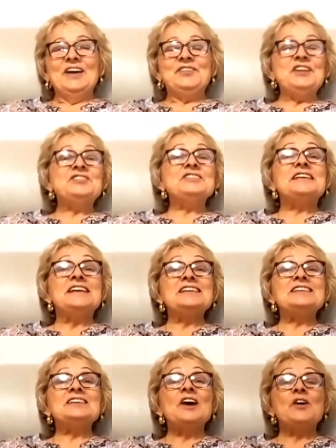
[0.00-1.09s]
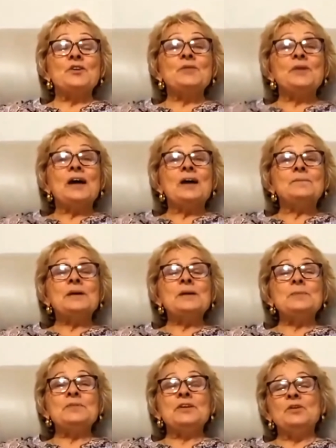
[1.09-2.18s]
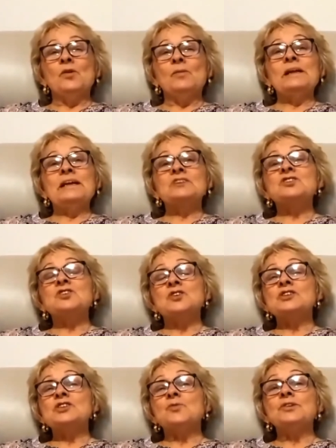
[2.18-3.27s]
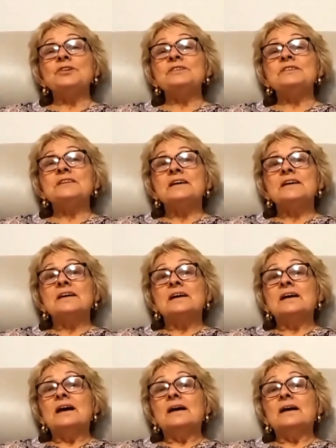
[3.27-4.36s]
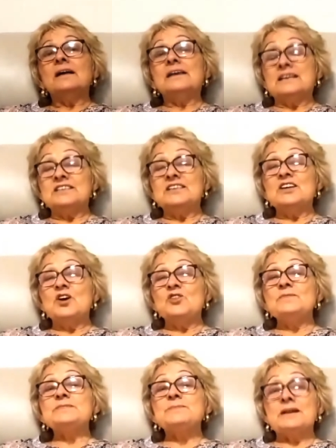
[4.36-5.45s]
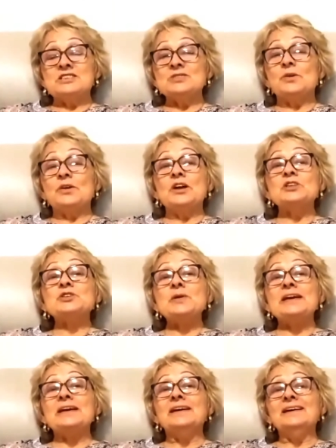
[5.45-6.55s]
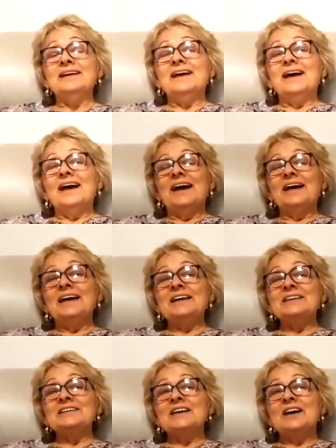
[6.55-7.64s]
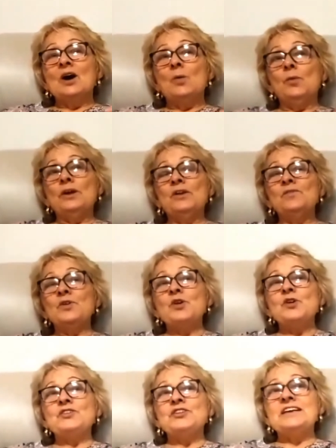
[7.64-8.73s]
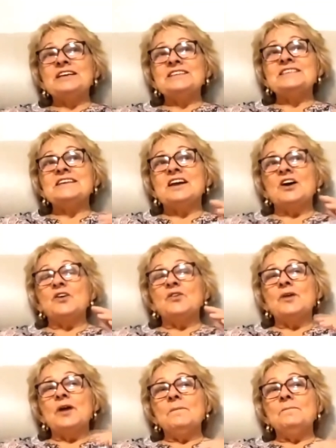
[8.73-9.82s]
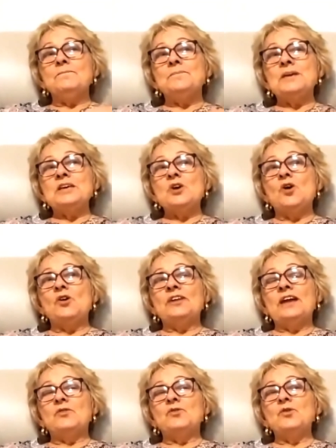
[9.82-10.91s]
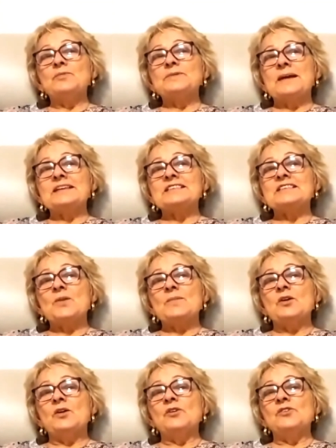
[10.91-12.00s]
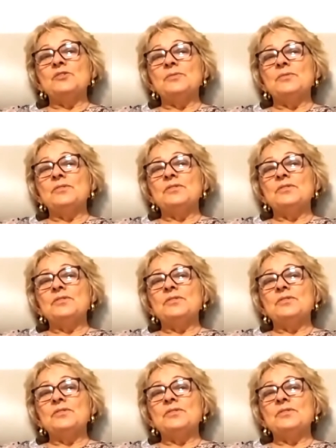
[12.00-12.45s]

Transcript: I think just getting to know people that normally at church I wouldn't get to know them as much as what I do here. Mm. And what I've learned is to go beyond our groups, make us go beyond